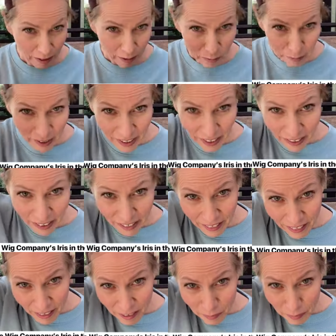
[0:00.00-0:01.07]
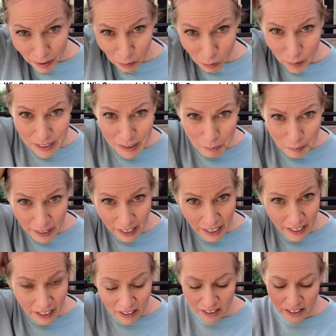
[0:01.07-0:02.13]
My my wispy
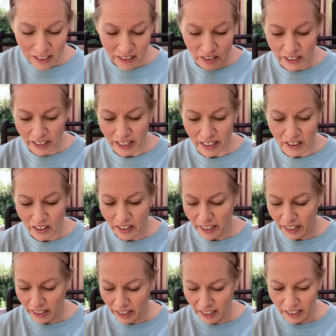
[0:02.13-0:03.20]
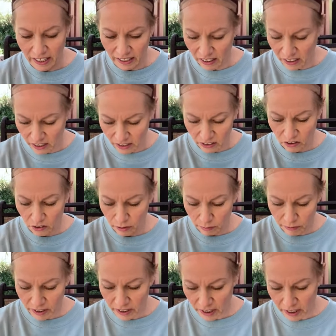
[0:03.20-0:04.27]
hairs underneath are getting kind of long, so I
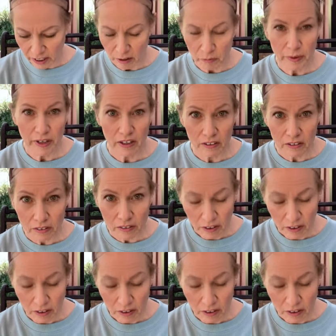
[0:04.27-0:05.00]
was thinking about